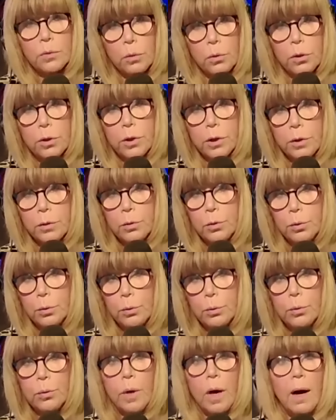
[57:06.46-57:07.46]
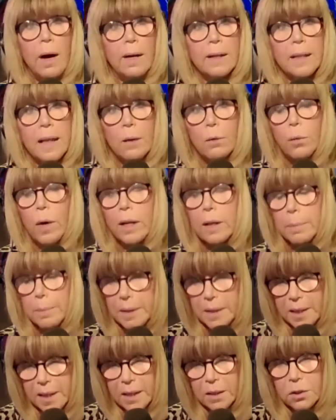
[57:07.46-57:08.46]
looking to get
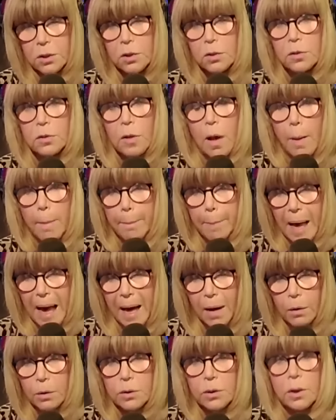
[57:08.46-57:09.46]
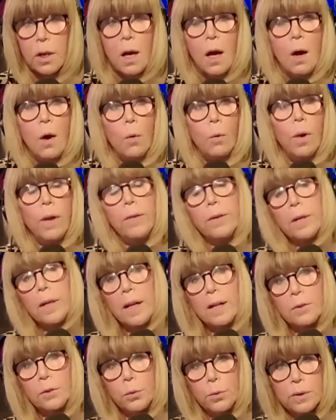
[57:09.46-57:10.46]
recommendations about whether or
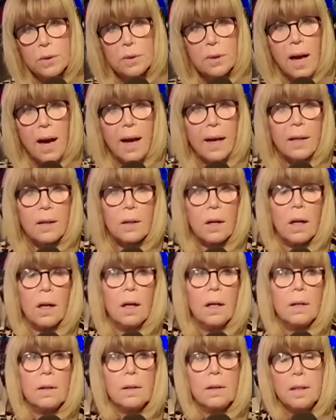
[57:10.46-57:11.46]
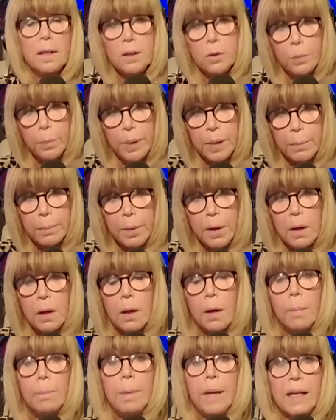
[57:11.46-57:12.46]
not to indict these
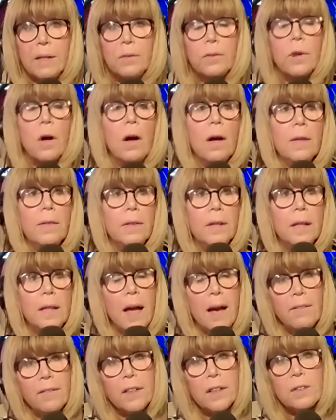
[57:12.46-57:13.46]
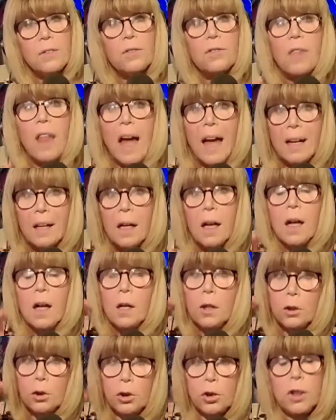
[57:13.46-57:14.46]
people based on the evidence that
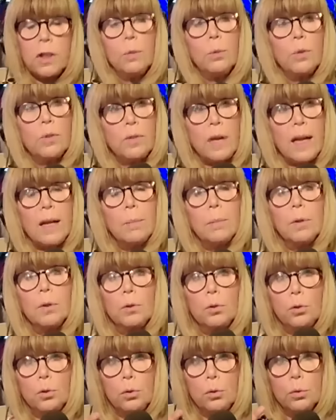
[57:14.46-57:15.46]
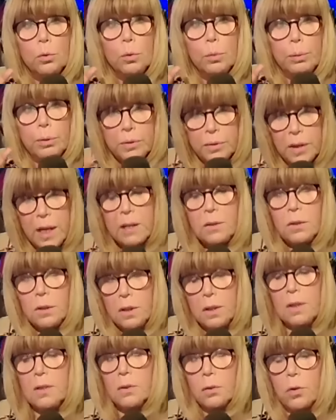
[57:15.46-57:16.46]
she was able to present
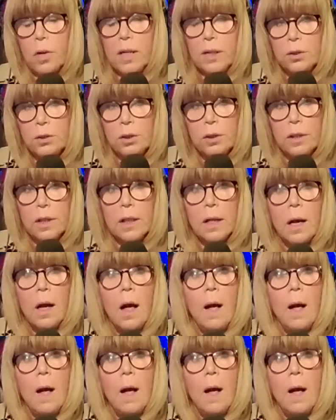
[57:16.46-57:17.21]
to this grand jury.